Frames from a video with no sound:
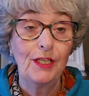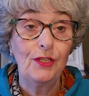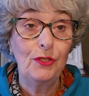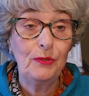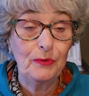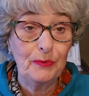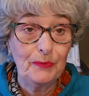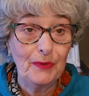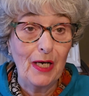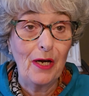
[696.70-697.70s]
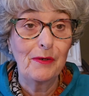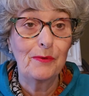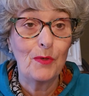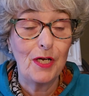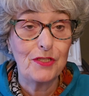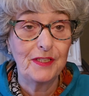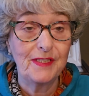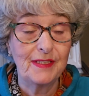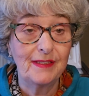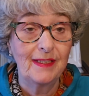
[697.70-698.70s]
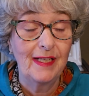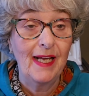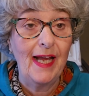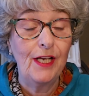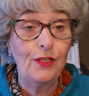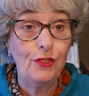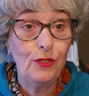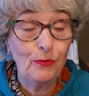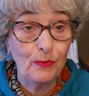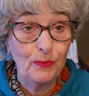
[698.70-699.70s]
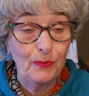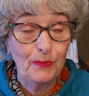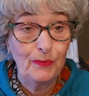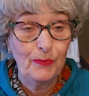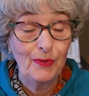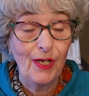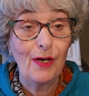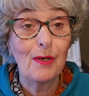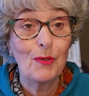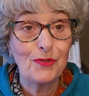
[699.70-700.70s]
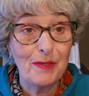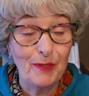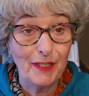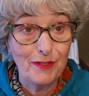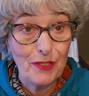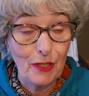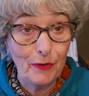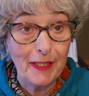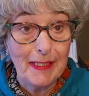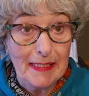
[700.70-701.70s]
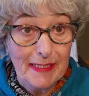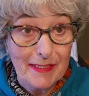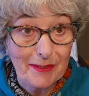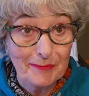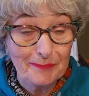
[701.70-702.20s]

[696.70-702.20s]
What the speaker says: you are in Washington, and you are a multi-million-dollar elite.